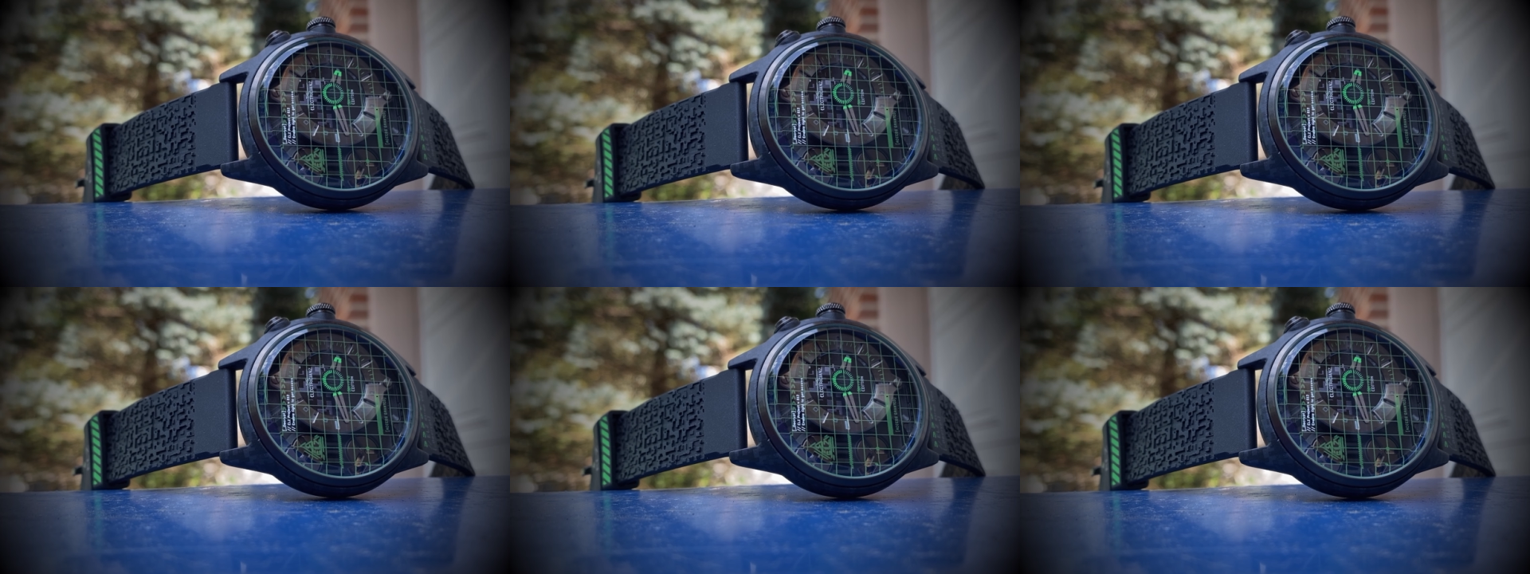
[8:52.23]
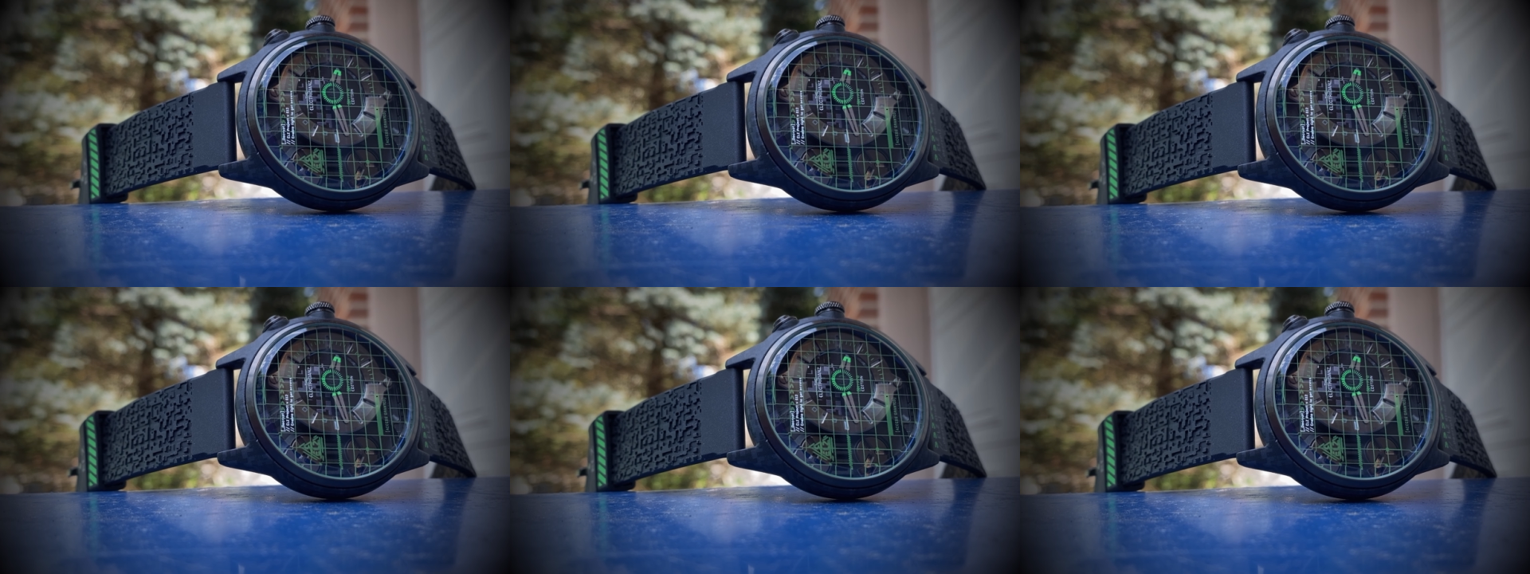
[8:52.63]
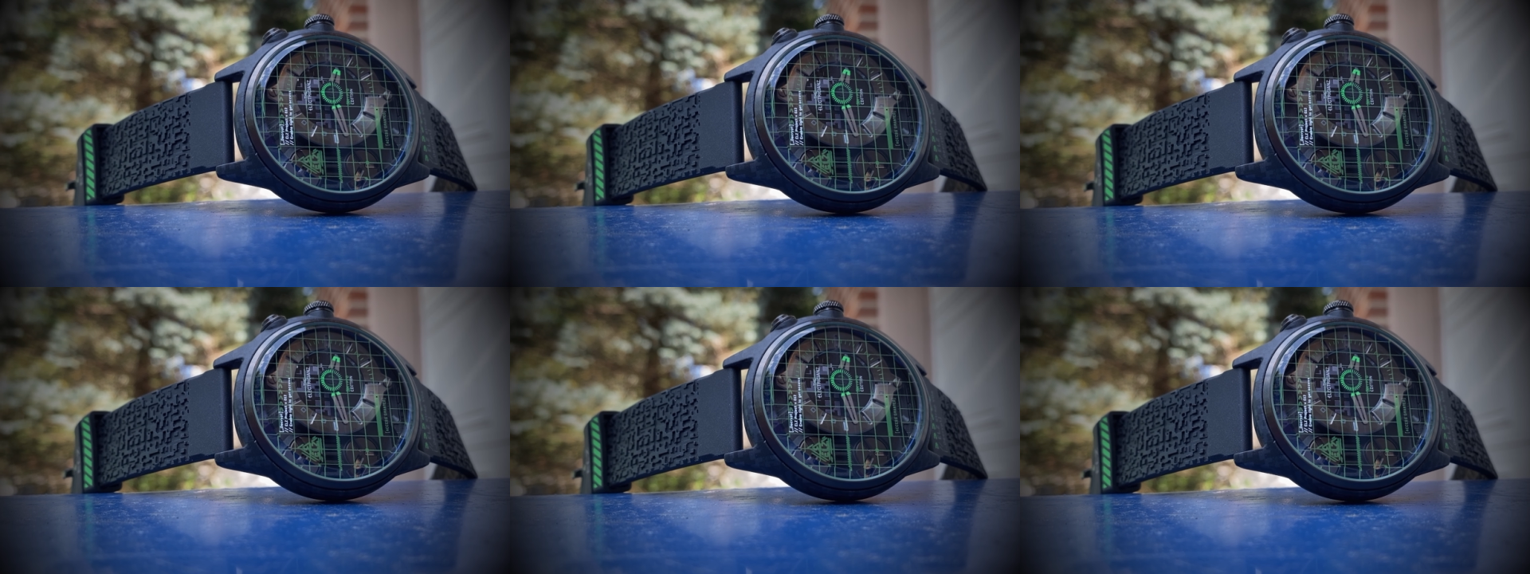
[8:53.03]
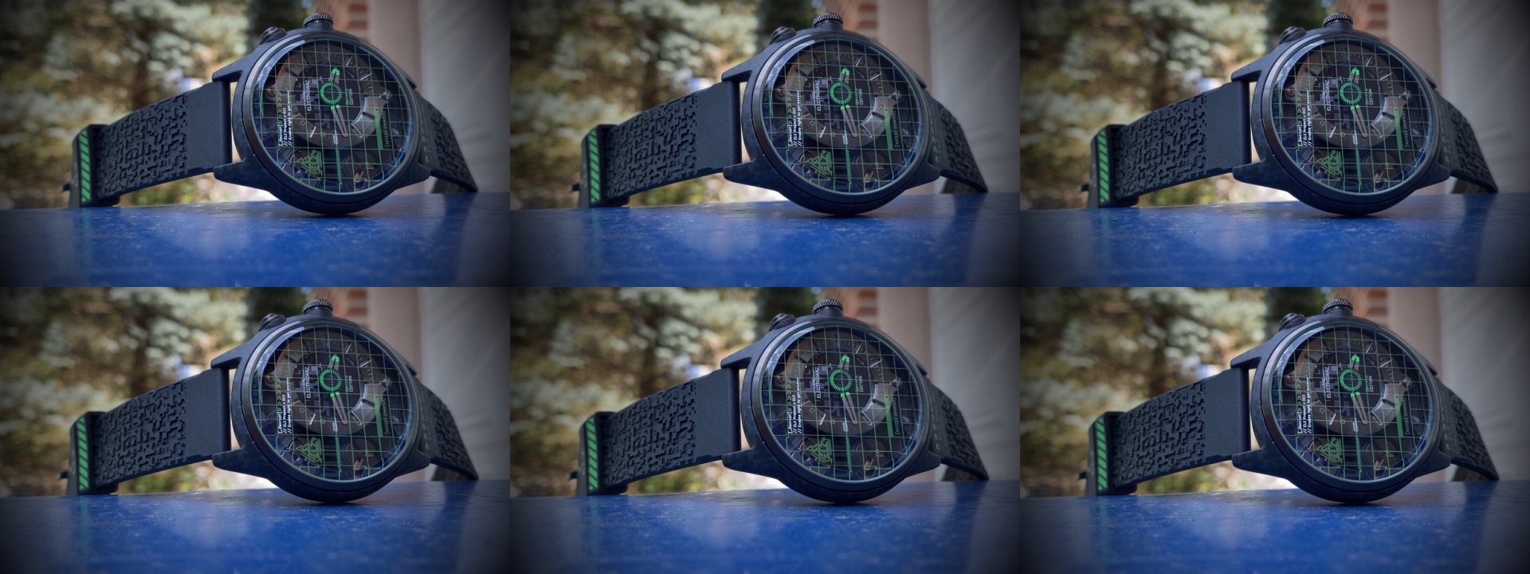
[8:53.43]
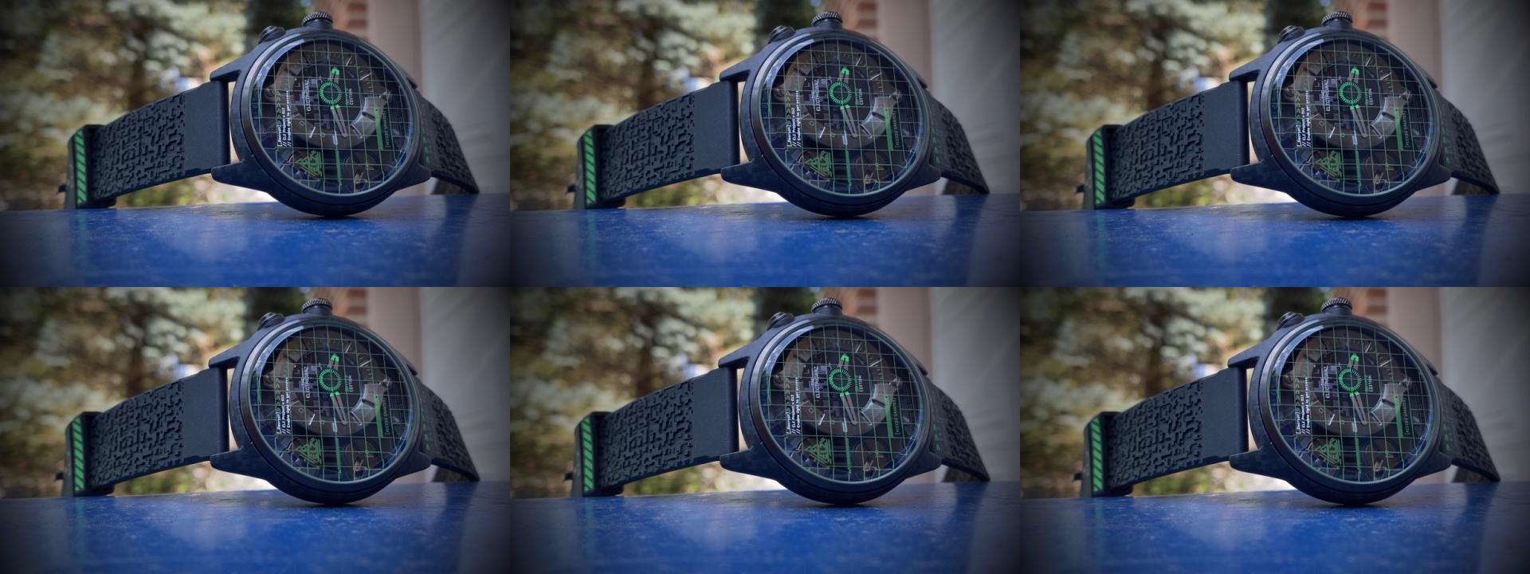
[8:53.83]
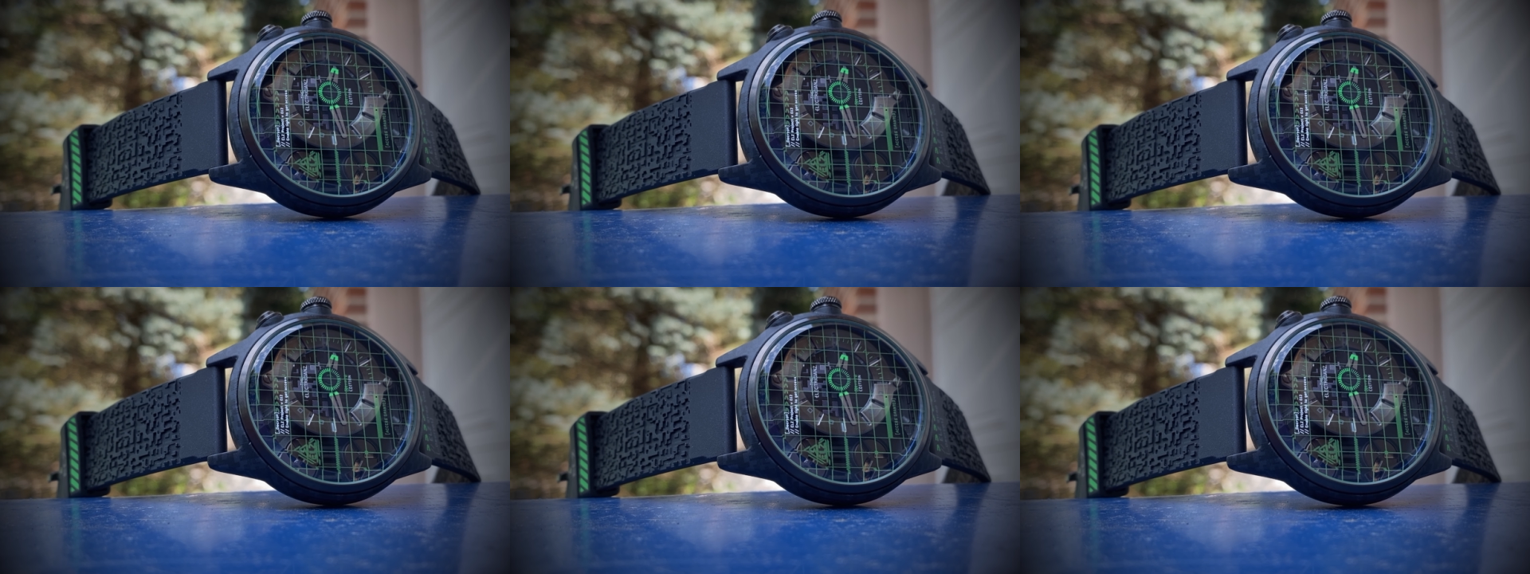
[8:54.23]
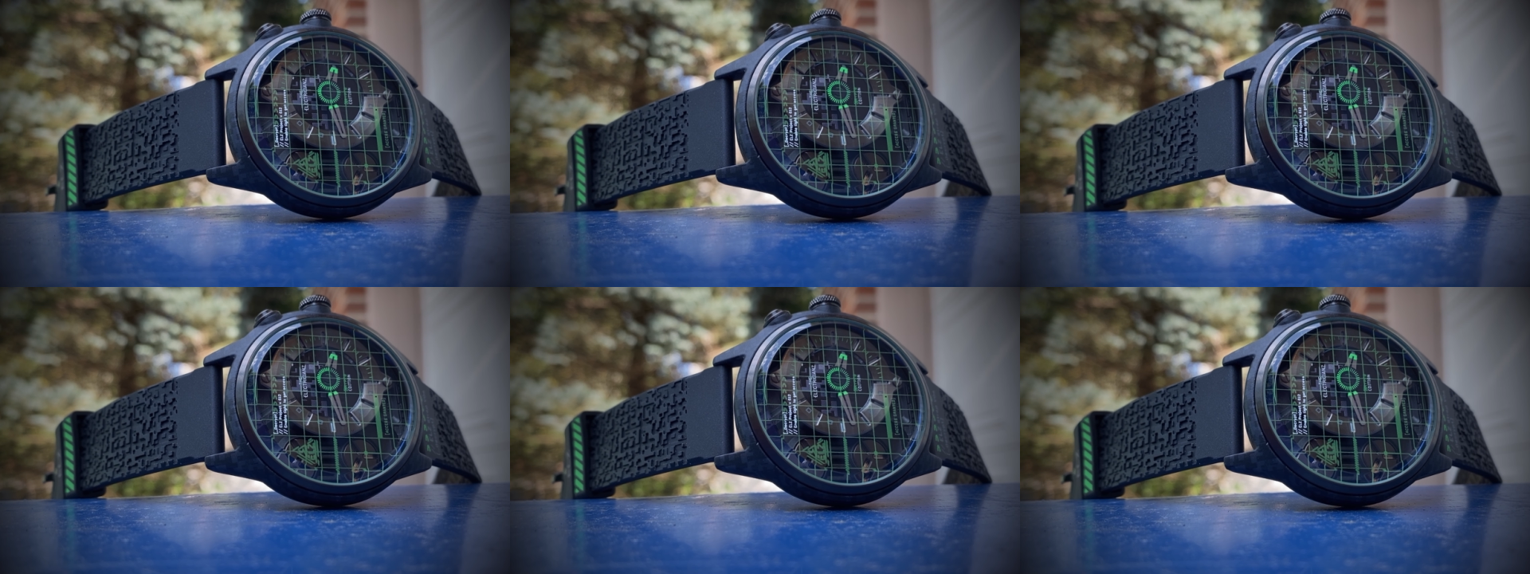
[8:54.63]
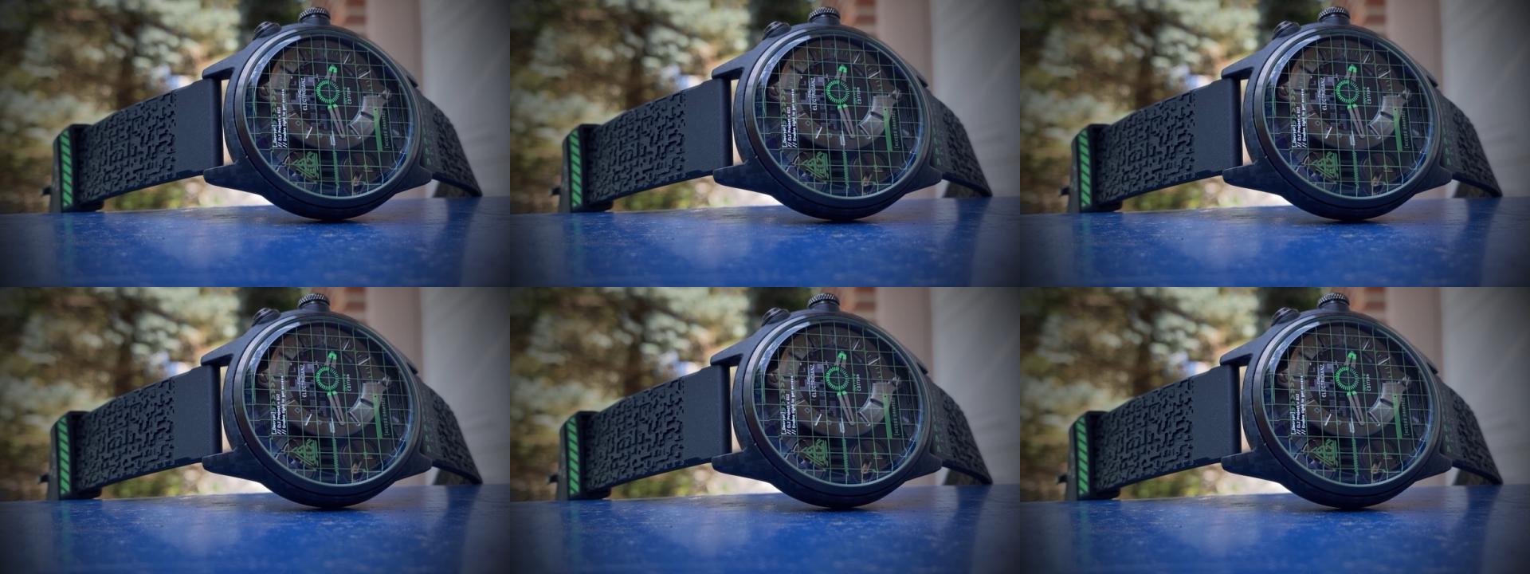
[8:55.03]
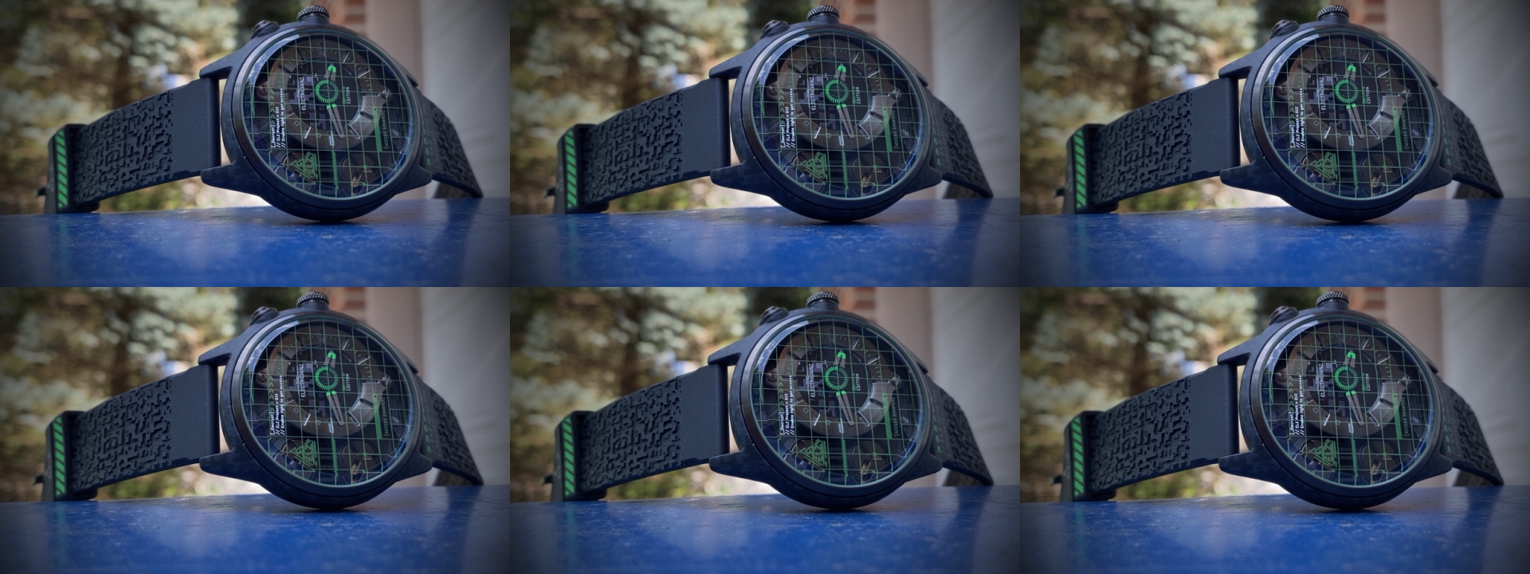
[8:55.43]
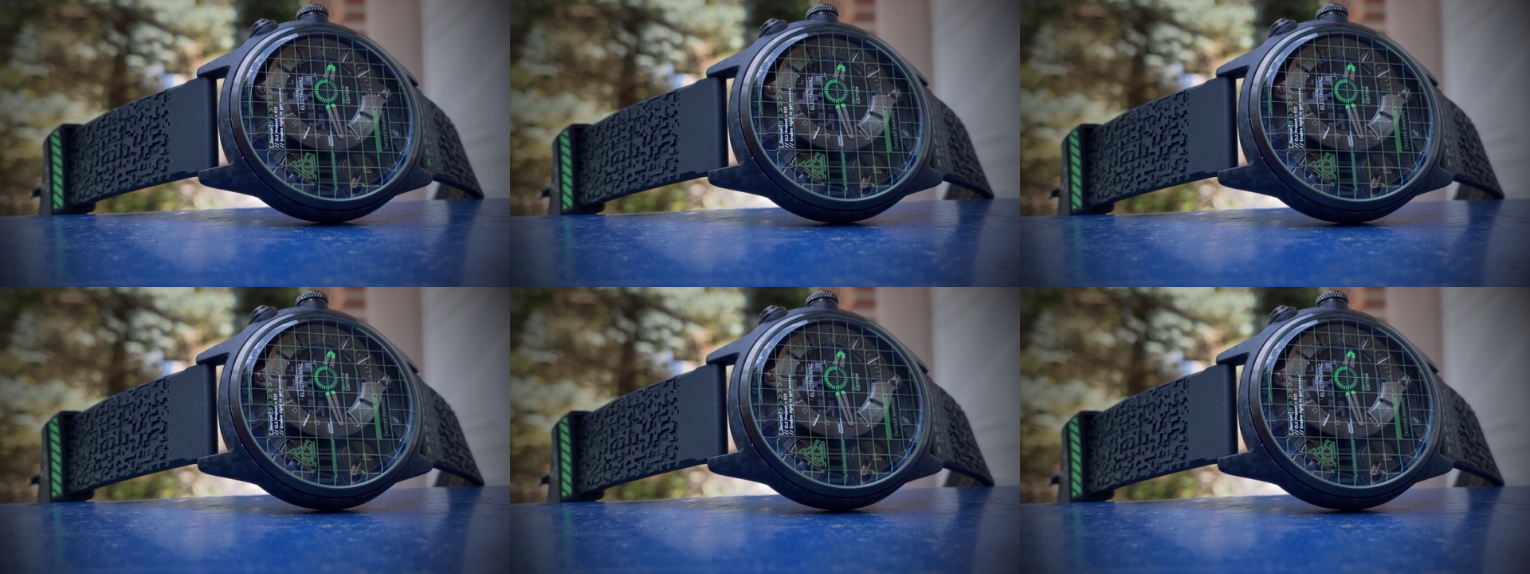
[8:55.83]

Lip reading: No face is visible, so there are no lips to read.